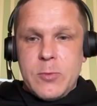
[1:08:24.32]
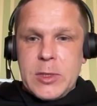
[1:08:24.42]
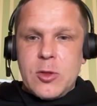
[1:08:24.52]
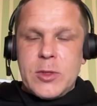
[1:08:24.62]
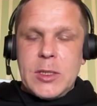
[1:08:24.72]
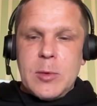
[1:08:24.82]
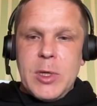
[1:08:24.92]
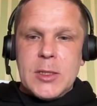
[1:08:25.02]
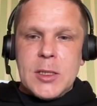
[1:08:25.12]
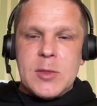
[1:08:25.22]
vector
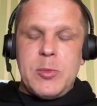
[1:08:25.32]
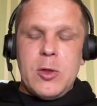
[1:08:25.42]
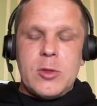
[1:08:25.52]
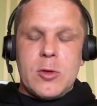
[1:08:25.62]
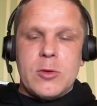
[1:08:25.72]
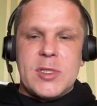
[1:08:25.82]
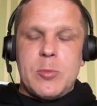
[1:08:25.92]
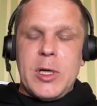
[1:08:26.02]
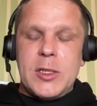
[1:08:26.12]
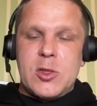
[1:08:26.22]
databases built on the
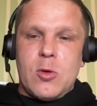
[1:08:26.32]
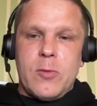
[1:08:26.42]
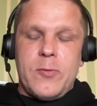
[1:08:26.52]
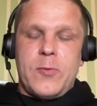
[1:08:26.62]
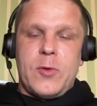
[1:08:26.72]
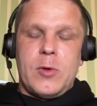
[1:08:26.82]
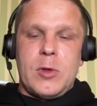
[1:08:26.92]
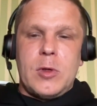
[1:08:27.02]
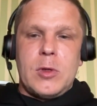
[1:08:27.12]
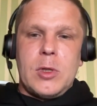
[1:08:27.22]
base of
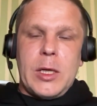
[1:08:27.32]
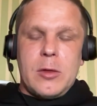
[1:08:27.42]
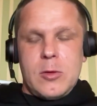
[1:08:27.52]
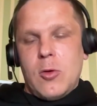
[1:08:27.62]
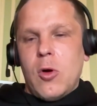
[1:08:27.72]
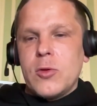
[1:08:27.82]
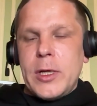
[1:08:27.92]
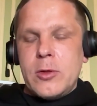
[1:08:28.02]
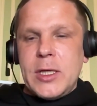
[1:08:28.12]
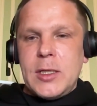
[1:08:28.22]
like
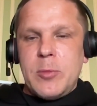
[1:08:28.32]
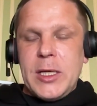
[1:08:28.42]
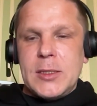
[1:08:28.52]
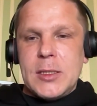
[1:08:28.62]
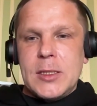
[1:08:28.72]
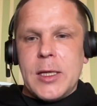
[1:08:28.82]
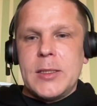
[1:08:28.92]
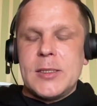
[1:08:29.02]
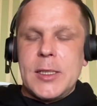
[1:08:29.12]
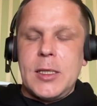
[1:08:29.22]
older databases,
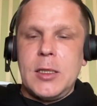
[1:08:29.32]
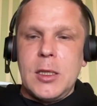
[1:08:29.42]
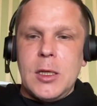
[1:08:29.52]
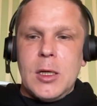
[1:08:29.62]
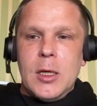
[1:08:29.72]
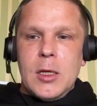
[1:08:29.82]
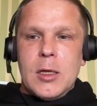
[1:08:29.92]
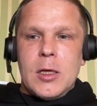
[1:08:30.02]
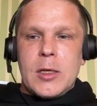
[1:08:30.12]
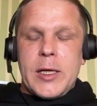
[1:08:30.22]
and they
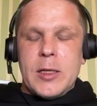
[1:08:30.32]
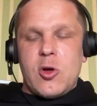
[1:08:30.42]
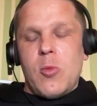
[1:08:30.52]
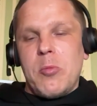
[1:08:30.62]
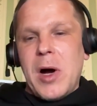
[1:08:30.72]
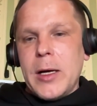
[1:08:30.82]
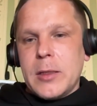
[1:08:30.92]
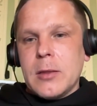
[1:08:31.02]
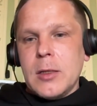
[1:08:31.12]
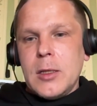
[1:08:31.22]
can
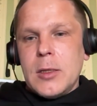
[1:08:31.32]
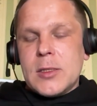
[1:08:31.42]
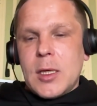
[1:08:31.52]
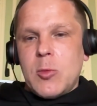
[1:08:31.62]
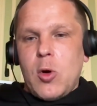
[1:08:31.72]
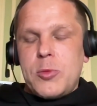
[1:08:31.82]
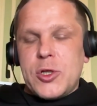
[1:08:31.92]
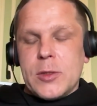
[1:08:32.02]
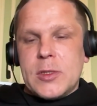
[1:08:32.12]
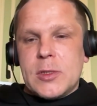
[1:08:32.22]
combine some
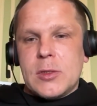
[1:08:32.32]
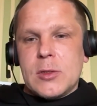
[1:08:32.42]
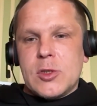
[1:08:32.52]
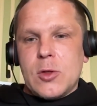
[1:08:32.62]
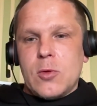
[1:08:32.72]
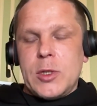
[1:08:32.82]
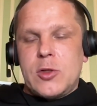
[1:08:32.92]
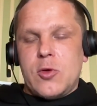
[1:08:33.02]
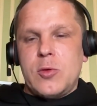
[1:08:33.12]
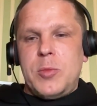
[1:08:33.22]
options. So
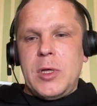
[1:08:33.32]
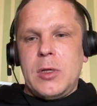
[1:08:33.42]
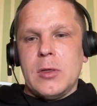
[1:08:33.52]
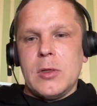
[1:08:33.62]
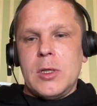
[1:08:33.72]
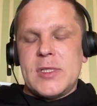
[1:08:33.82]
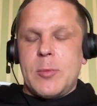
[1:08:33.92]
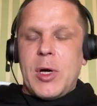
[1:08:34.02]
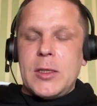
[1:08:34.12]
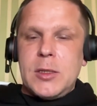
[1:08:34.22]
it could be
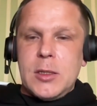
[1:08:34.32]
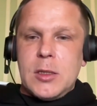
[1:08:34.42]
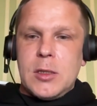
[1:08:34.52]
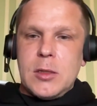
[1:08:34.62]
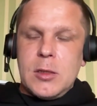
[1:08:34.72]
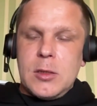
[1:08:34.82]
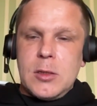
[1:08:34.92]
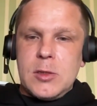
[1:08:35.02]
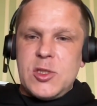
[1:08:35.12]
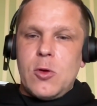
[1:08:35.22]
semantic
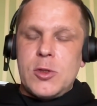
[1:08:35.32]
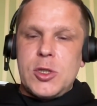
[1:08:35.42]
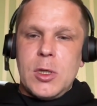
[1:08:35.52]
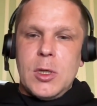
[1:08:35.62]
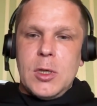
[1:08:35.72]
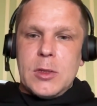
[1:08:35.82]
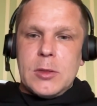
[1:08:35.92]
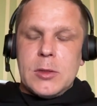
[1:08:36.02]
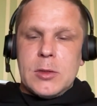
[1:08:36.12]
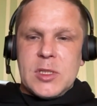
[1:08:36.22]
search,
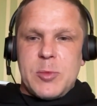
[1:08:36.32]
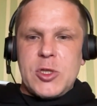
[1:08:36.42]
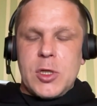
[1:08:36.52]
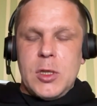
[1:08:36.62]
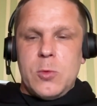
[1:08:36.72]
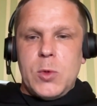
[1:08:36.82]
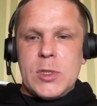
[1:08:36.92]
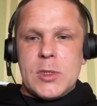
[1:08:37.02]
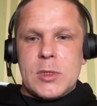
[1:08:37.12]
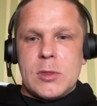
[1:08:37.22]
especially
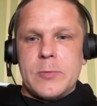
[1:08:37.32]
with